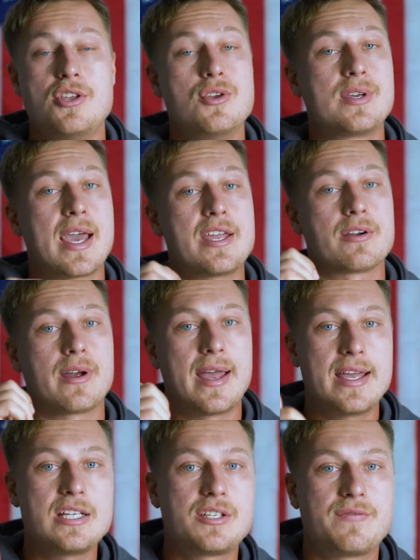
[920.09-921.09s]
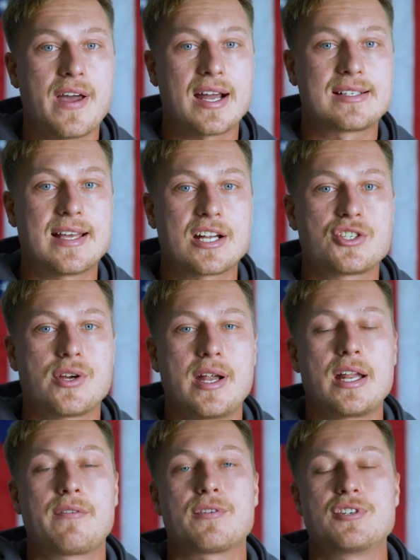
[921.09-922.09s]
You get your HVAC tech
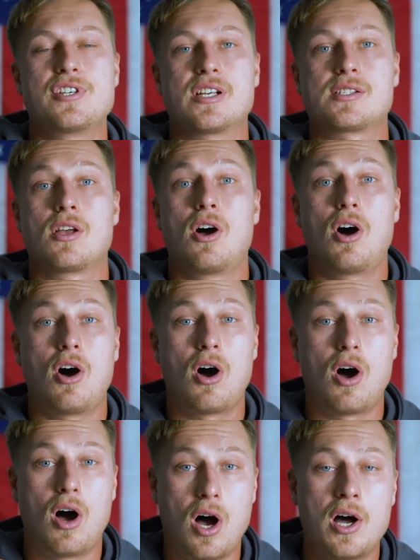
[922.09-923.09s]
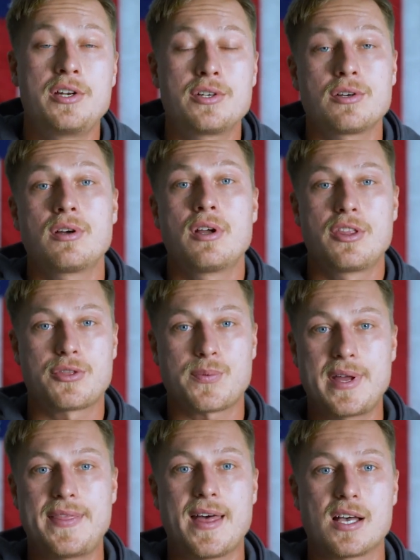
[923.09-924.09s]
training for just under
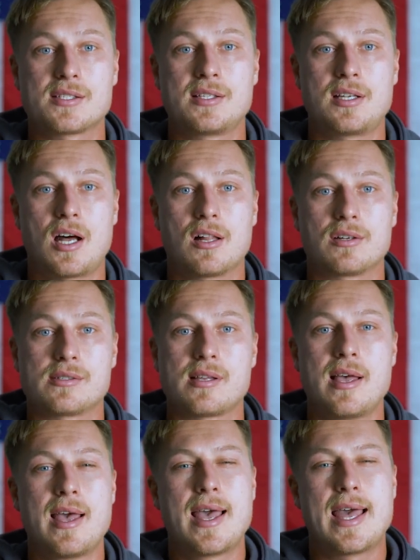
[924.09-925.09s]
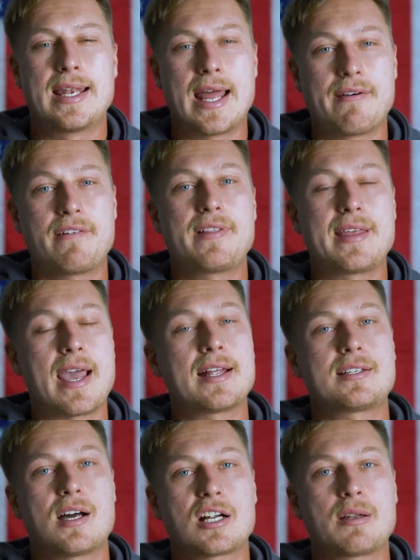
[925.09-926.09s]
$3,000. And everything
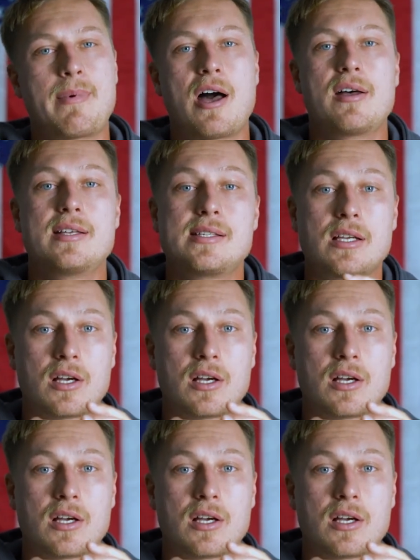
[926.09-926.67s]
I talked about is